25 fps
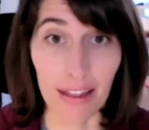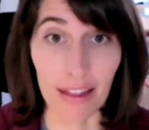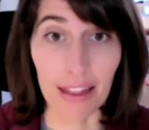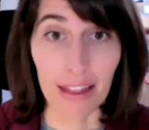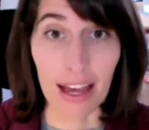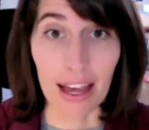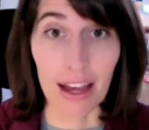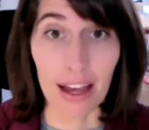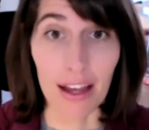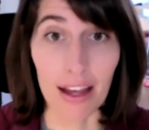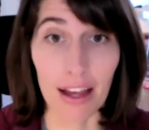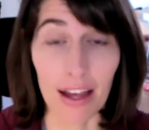that
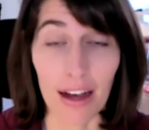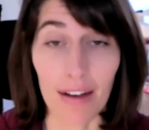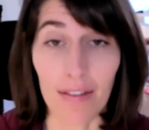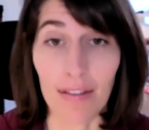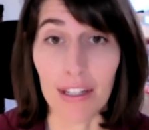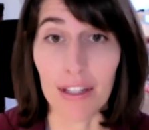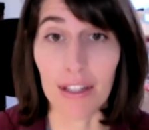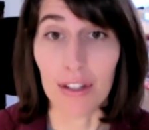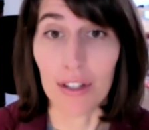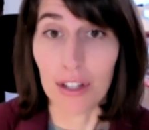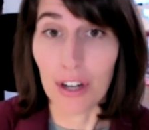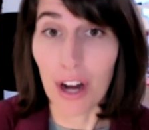they have
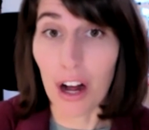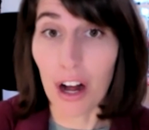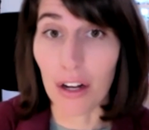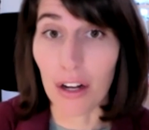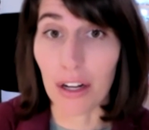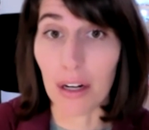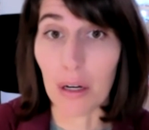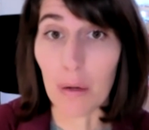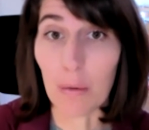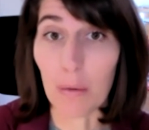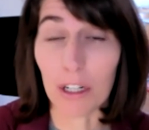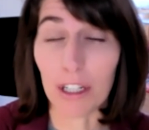
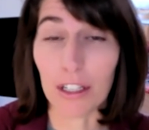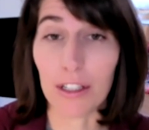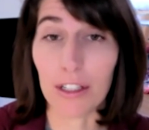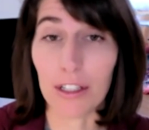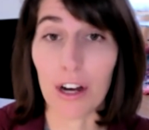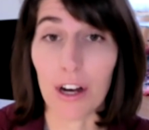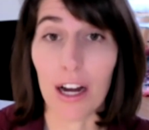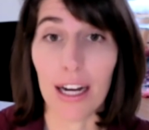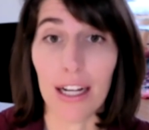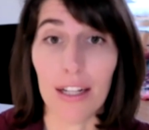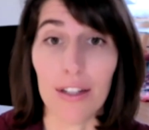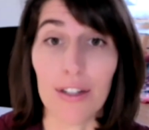installed and worked
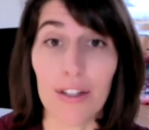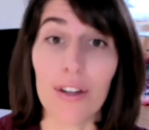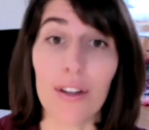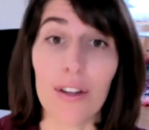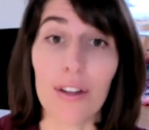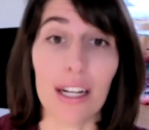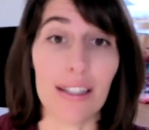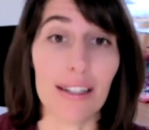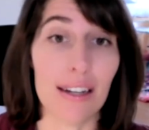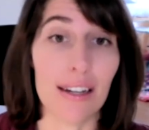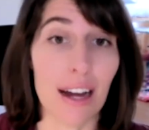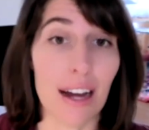on and so
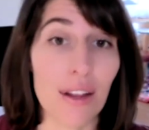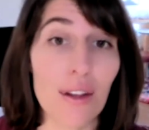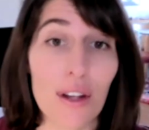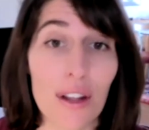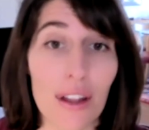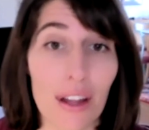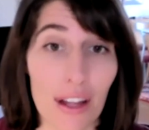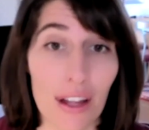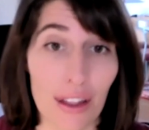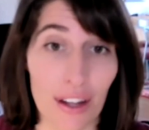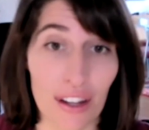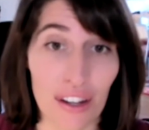that's another
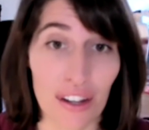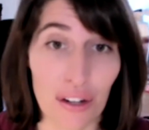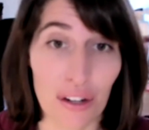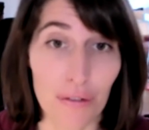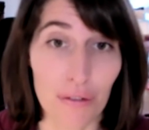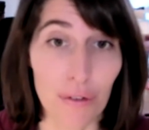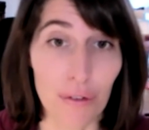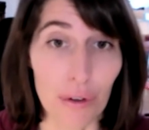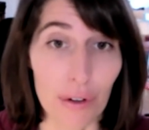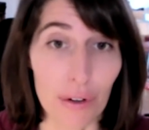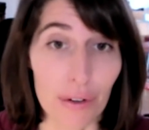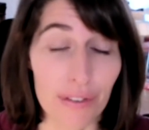thing that you're
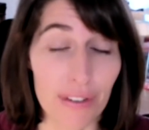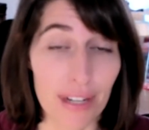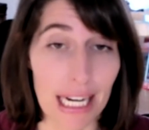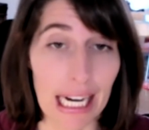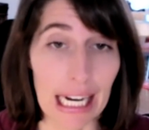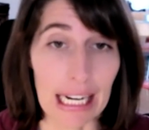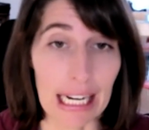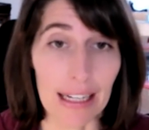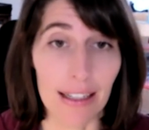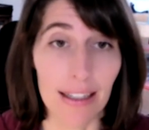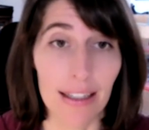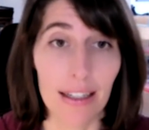
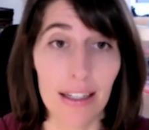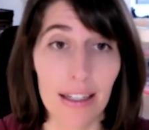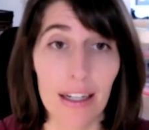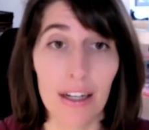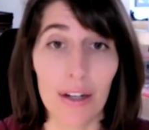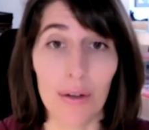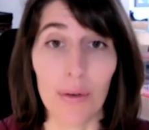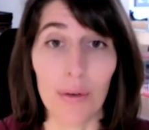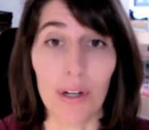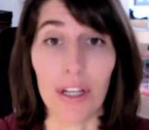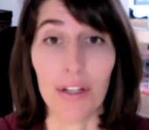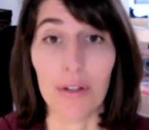forfeiting
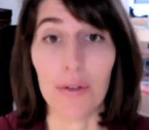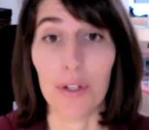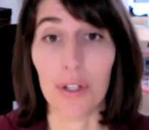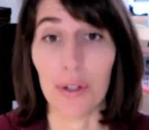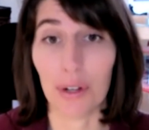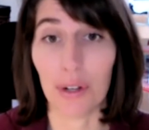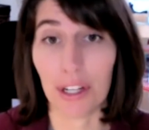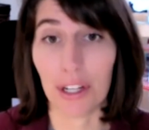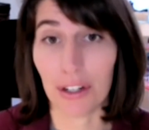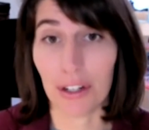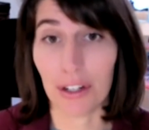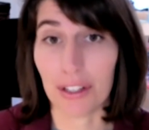when you
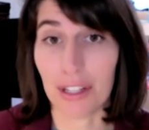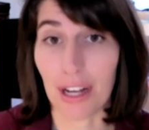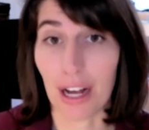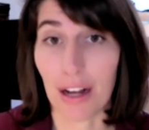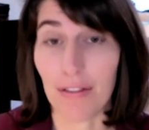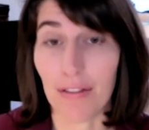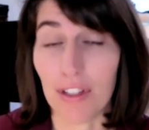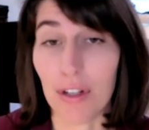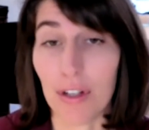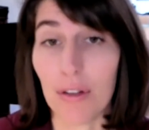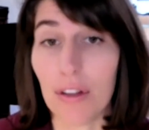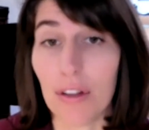do it
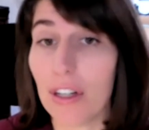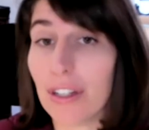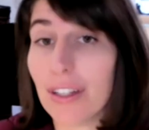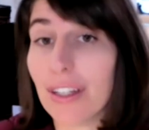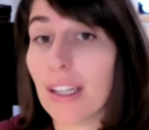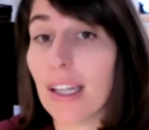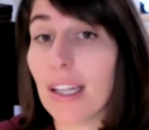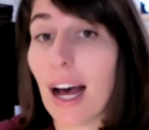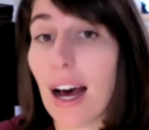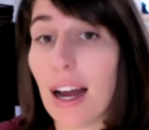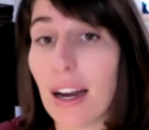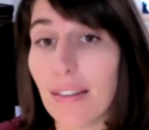yourself so there's
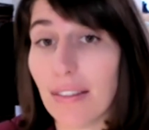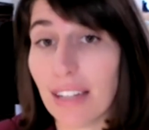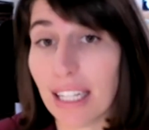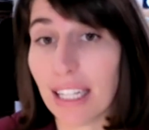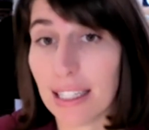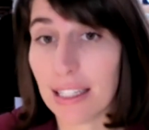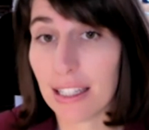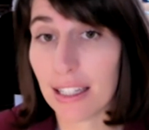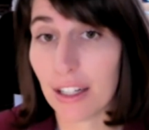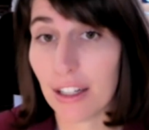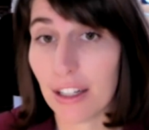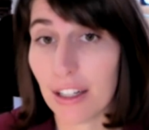a lot of
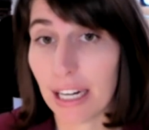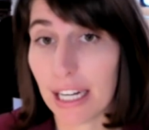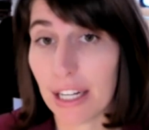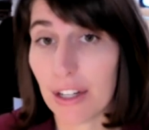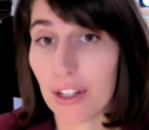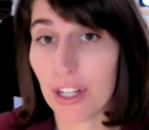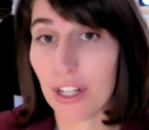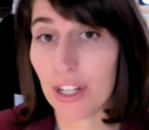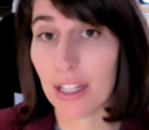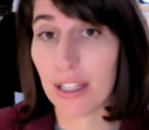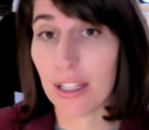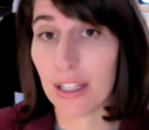
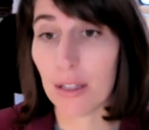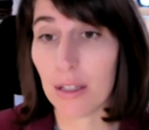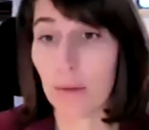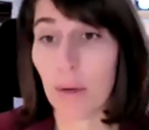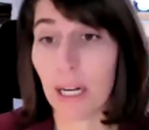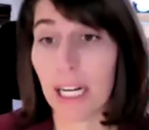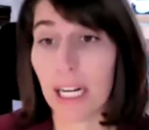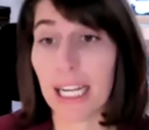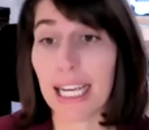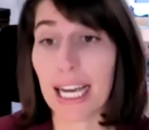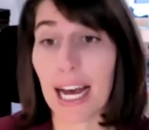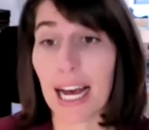considerations
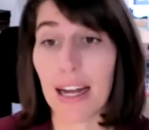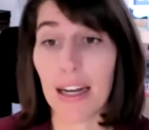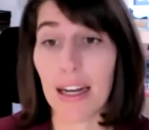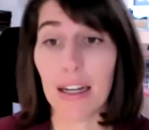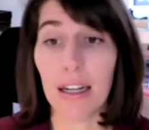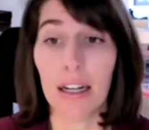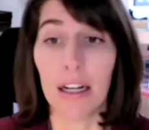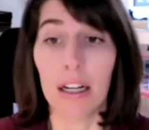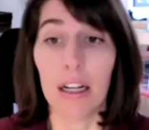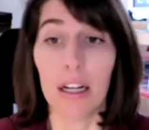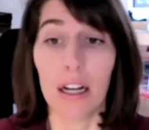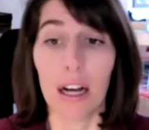but
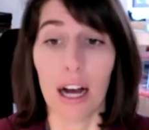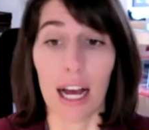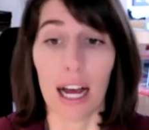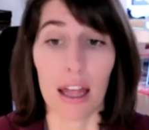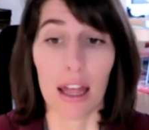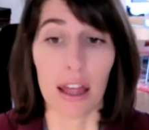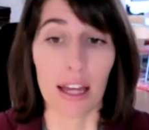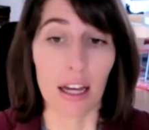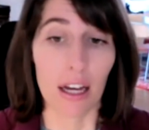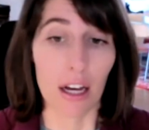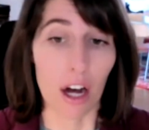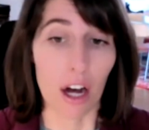again i
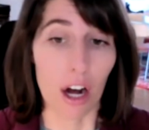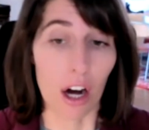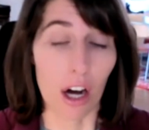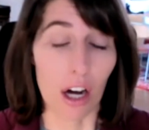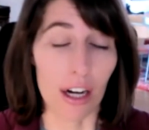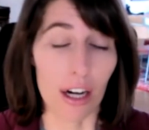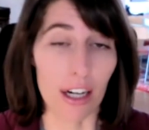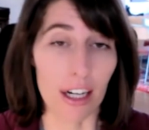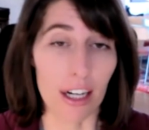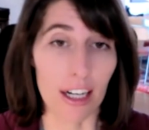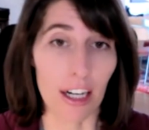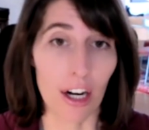think
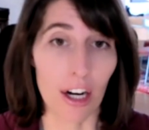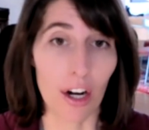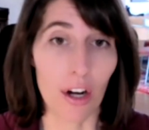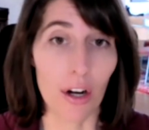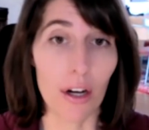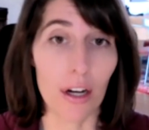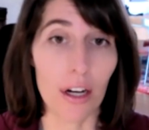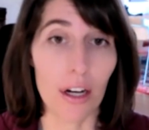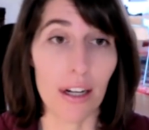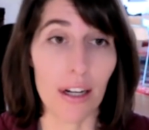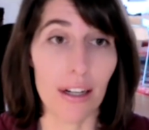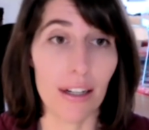our
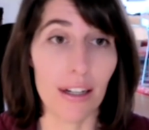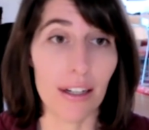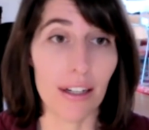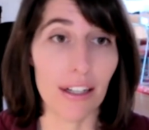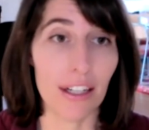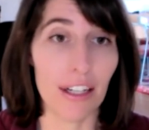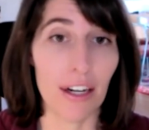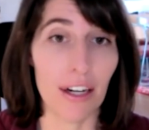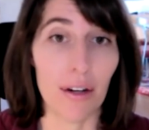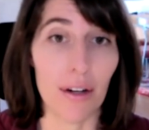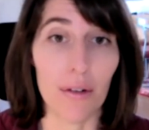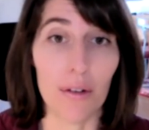uh,
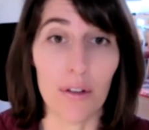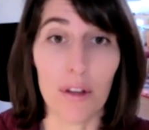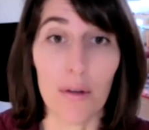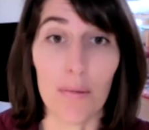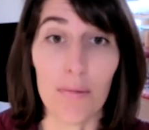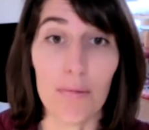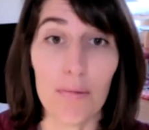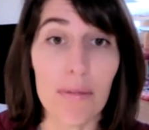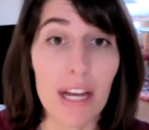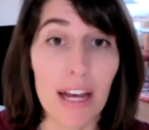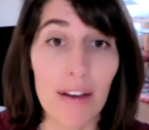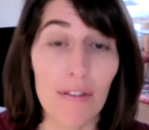you know
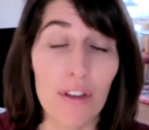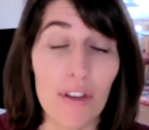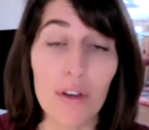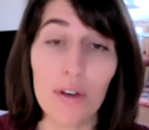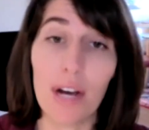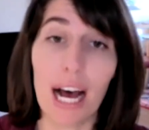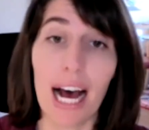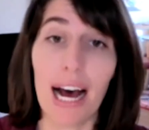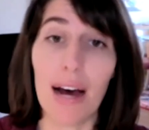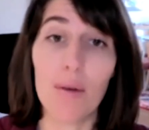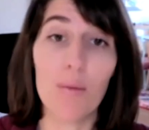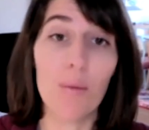the if you
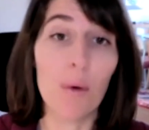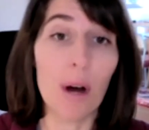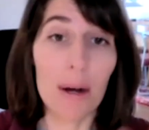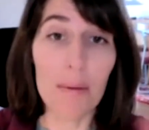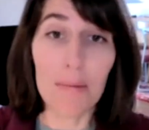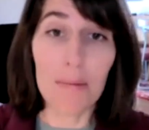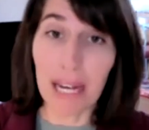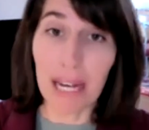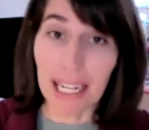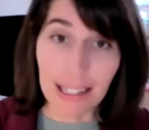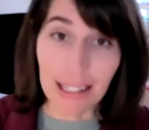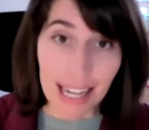had
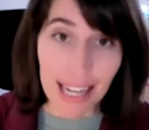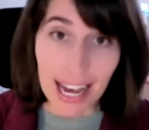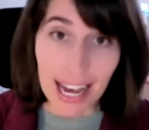one big